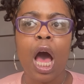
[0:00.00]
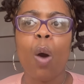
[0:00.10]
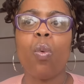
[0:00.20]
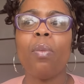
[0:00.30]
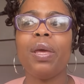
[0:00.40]

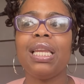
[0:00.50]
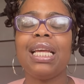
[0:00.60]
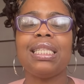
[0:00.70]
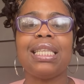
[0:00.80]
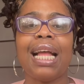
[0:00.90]
A woman
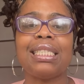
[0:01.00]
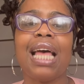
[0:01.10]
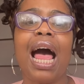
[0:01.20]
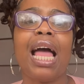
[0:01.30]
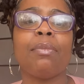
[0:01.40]
needs that
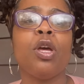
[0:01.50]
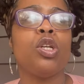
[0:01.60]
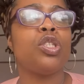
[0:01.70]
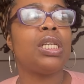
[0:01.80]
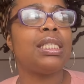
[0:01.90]
time
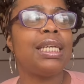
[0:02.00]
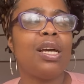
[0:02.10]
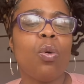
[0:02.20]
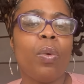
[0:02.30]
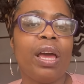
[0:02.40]
to
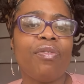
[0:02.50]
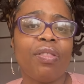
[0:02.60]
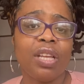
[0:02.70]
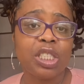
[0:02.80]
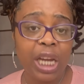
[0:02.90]
deal with
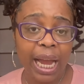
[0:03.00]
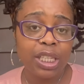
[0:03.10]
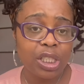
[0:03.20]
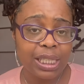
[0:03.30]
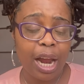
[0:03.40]
the
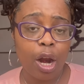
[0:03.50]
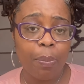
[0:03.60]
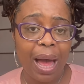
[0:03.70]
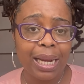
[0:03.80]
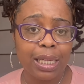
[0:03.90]
changes that her
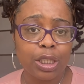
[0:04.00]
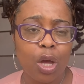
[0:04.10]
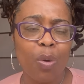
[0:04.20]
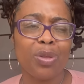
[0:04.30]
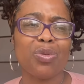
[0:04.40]
body is
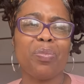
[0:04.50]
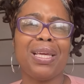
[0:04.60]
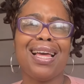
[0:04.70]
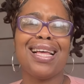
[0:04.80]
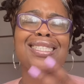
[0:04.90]
going through,
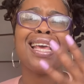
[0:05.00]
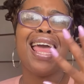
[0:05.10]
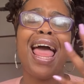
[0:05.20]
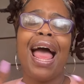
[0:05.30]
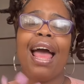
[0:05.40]
because
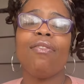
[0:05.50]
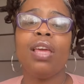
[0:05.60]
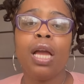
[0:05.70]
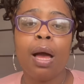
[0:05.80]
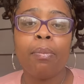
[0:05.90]

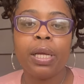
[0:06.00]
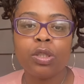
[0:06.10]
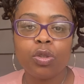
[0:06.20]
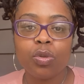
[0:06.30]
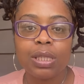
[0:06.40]
having a
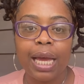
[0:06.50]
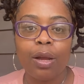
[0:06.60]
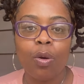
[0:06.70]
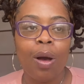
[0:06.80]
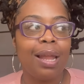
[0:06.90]
menstrual
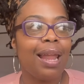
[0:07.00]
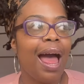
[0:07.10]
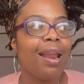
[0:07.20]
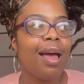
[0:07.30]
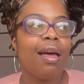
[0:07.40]
cycle, a
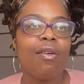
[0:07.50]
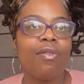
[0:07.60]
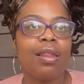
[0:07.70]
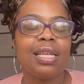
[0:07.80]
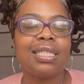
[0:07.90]
lot of
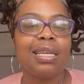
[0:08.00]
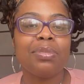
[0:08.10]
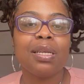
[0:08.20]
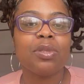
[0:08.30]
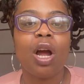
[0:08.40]
the
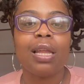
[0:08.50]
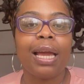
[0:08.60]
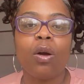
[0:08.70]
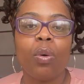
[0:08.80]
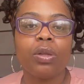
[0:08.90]
symptoms are
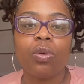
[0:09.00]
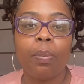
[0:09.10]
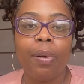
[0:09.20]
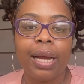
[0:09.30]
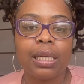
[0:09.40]
like going through a
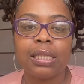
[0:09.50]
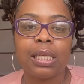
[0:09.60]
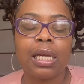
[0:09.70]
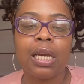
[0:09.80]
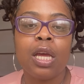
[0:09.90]

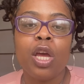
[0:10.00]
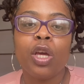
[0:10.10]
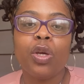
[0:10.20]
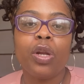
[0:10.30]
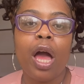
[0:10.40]
pregnancy.
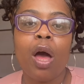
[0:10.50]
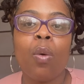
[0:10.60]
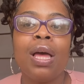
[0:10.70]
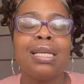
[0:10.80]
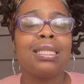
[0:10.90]
You
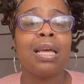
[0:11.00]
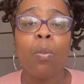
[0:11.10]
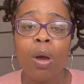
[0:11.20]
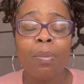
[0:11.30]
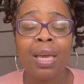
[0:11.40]
know,
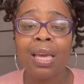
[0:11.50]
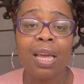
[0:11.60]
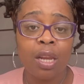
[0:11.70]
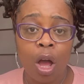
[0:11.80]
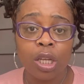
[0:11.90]
some women
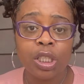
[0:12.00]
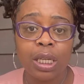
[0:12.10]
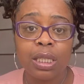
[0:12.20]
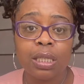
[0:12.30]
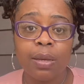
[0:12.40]
get
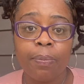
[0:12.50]
nauseous.